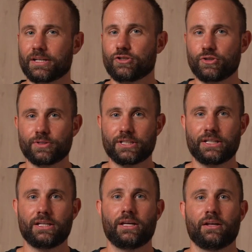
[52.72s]
and
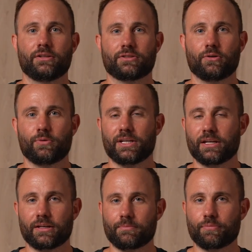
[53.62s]
juicy, so we
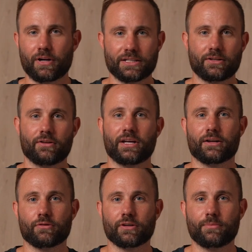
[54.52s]
can press all
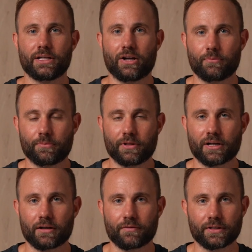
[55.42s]
that creamy almond milk
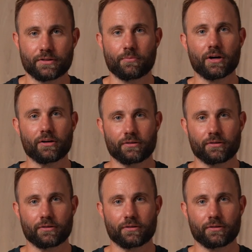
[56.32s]
out of it tomorrow.